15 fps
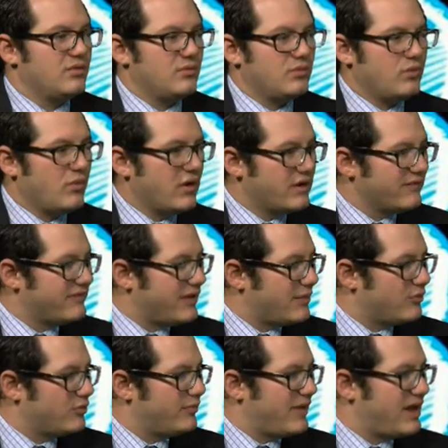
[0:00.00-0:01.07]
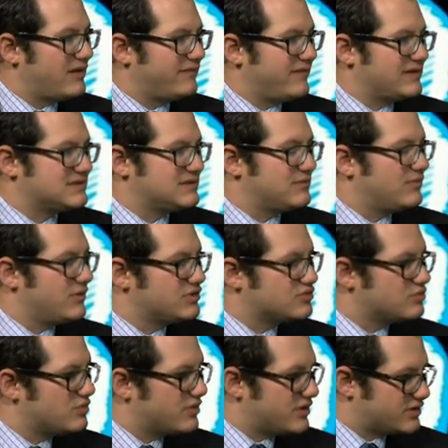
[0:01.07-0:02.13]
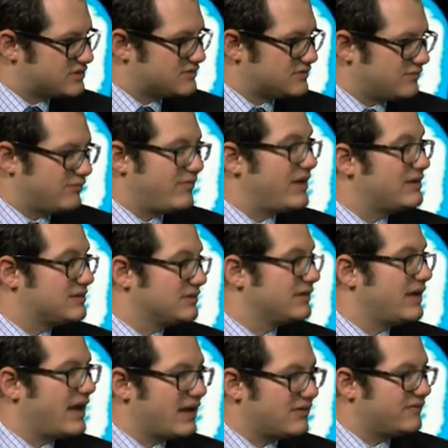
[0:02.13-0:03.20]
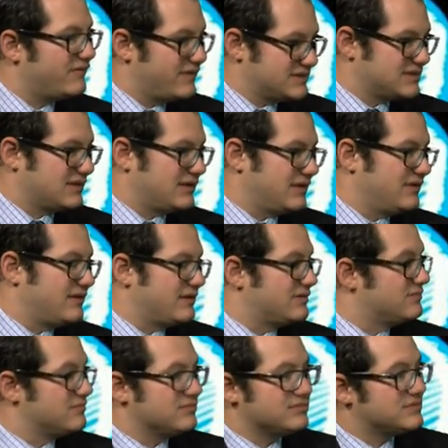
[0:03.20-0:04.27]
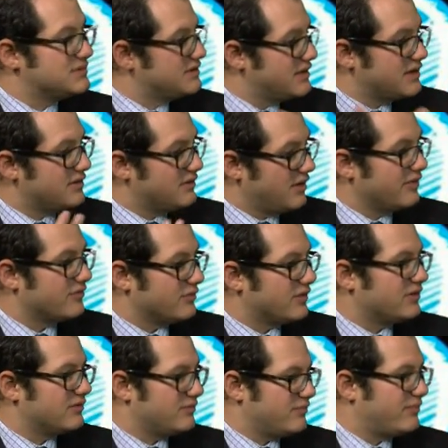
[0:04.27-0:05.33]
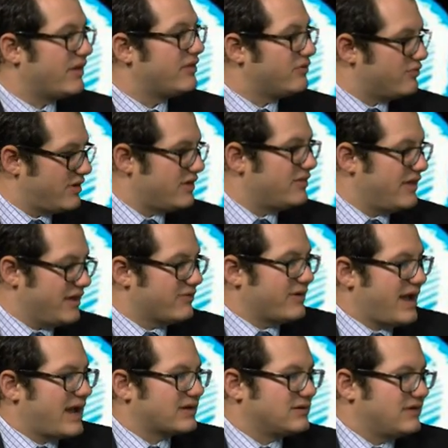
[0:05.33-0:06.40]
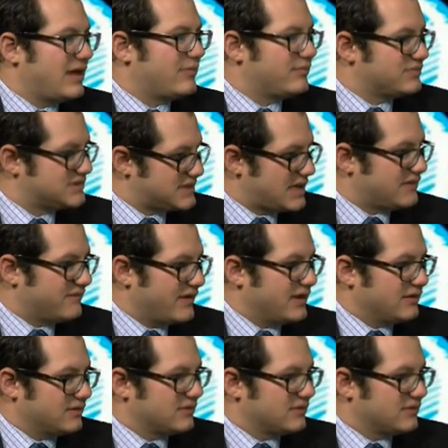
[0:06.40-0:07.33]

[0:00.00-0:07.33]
one of them would manifest it much worse mentally and physically than, than another one by the way they react to that said event?